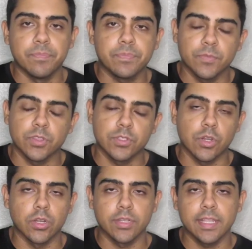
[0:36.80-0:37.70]
with the
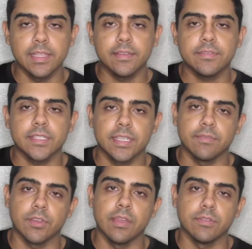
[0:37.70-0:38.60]
stronger deadlift. If
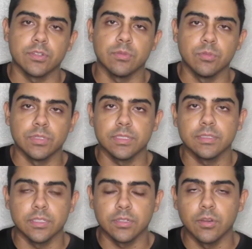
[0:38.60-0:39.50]
you're having trouble with,
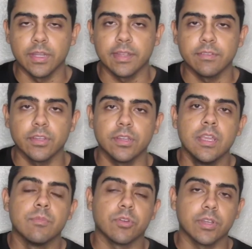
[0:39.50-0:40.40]
going heavier,
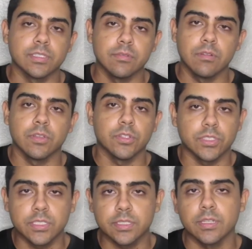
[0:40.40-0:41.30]
progressive overload, you're
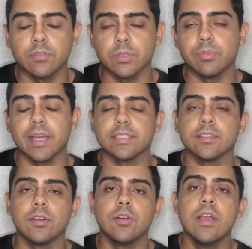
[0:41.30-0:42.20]
just stuck with a
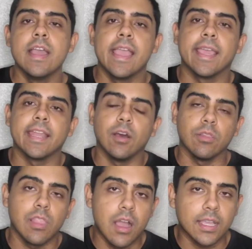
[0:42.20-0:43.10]
plateau. And how
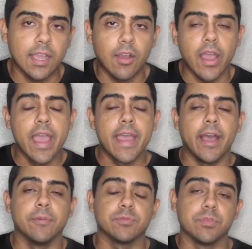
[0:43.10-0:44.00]
lockout
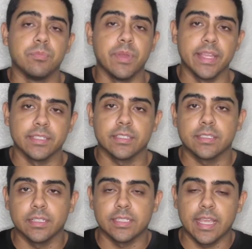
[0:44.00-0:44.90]
helps with bench,
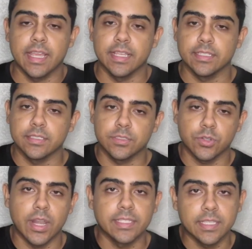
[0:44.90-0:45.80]
such as
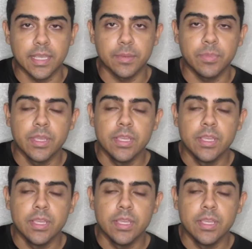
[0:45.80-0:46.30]
tricep.